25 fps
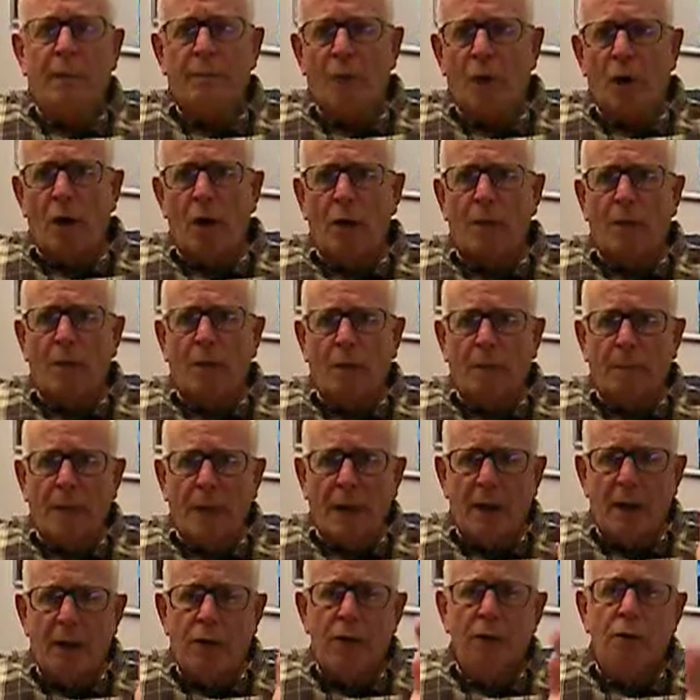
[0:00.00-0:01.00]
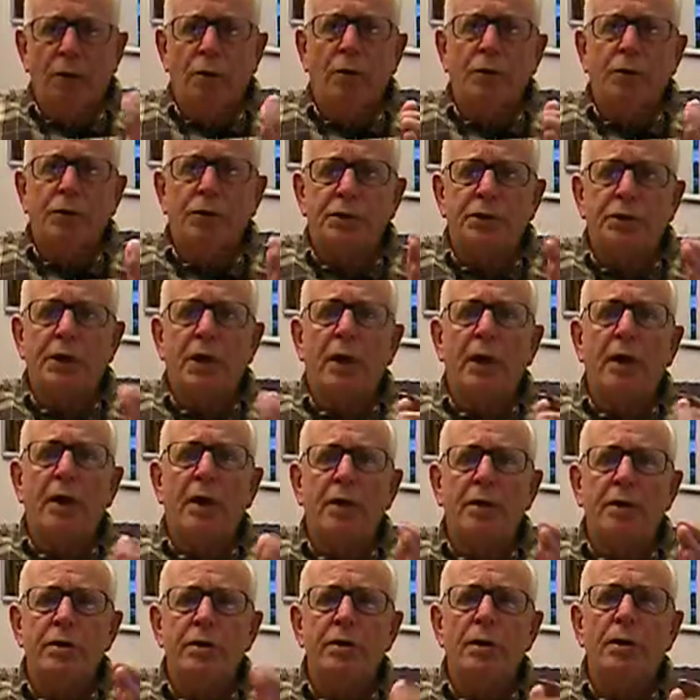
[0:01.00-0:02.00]
I'm talking about you
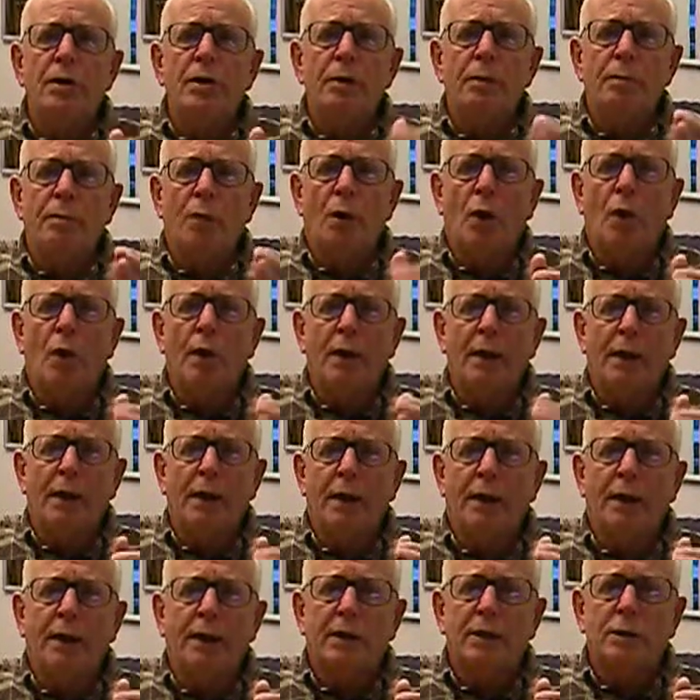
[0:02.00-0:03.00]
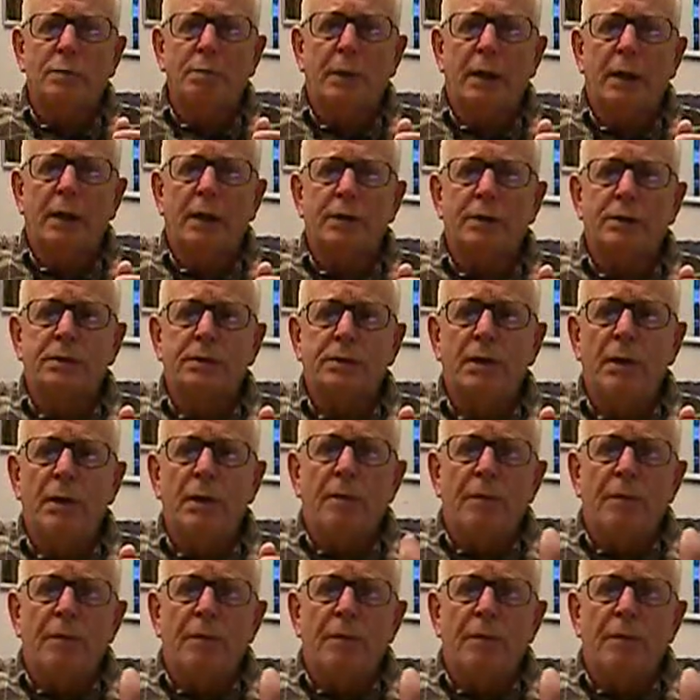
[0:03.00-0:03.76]
sharing your born again experience.